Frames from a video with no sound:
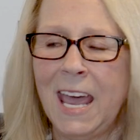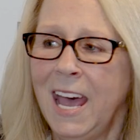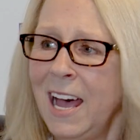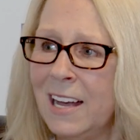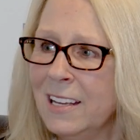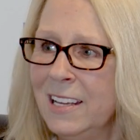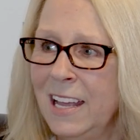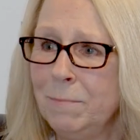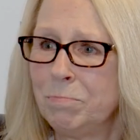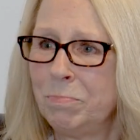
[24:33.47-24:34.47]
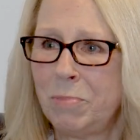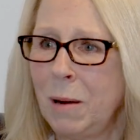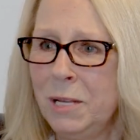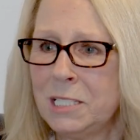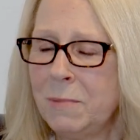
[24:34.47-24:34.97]
Yeah, and
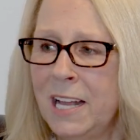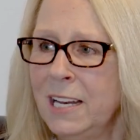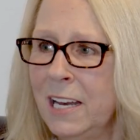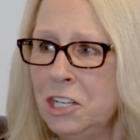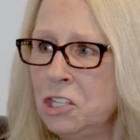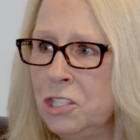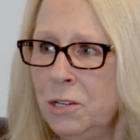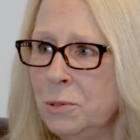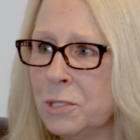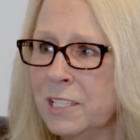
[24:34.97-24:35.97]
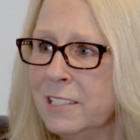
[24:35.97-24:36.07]
probably some kind of nice shoes.